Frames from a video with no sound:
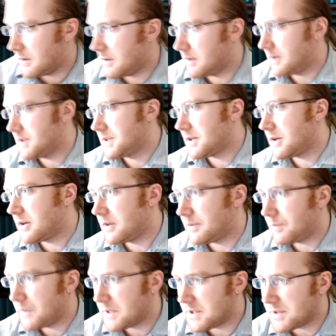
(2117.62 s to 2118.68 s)
So
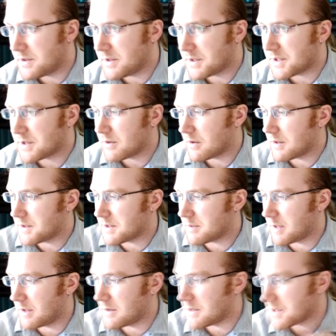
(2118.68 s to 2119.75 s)
let's do a score
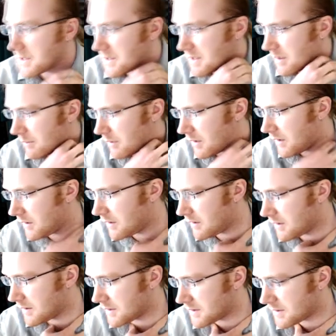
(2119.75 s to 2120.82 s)
estimator just because I'm
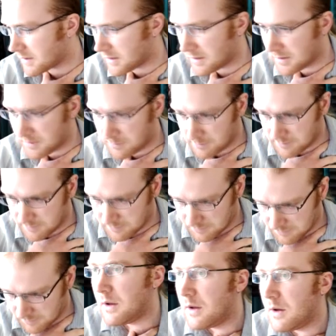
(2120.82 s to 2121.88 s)
curious.
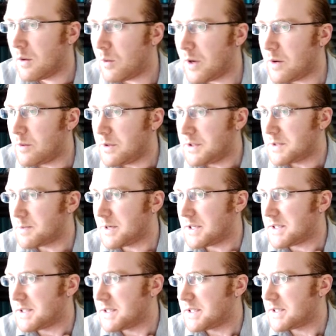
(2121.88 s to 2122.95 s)
White wins by
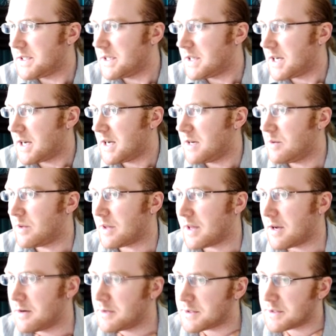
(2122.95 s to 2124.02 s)
69
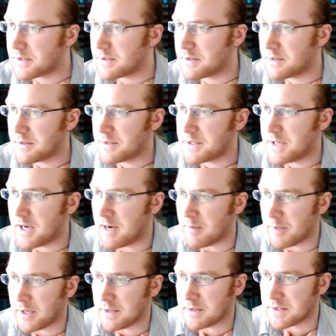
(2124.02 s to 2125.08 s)
without the
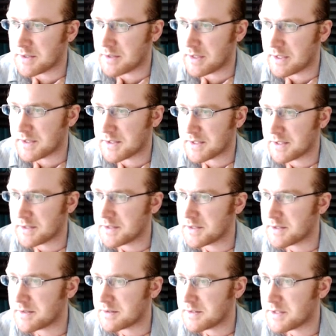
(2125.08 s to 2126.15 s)
Dame, so I guess
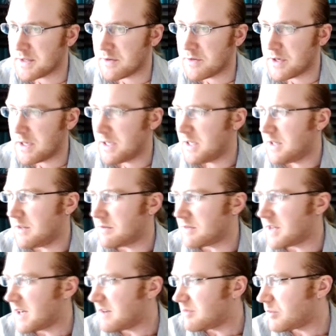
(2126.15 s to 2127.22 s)
that's
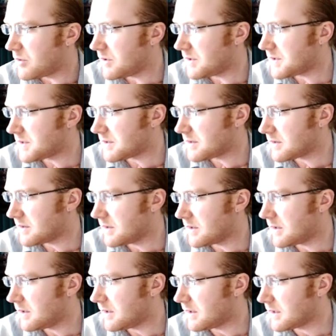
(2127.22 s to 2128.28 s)
75 points.
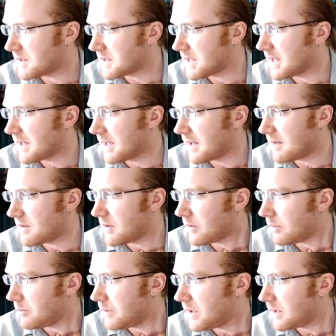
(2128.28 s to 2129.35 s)
Because again, I had the whole
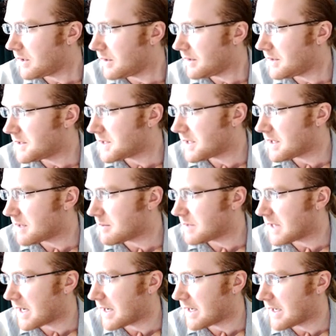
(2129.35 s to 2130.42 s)
middle, this ended up
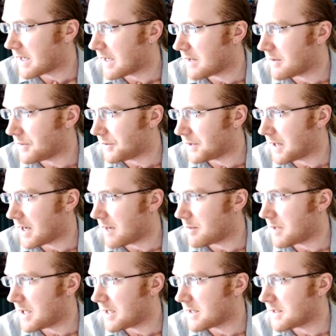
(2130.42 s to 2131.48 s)
dying, and I had the whole top.
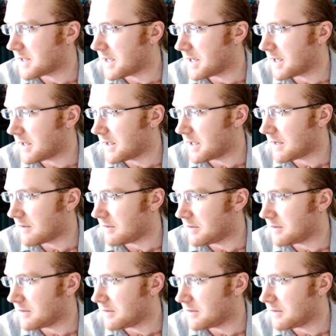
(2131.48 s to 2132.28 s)
He had a lot of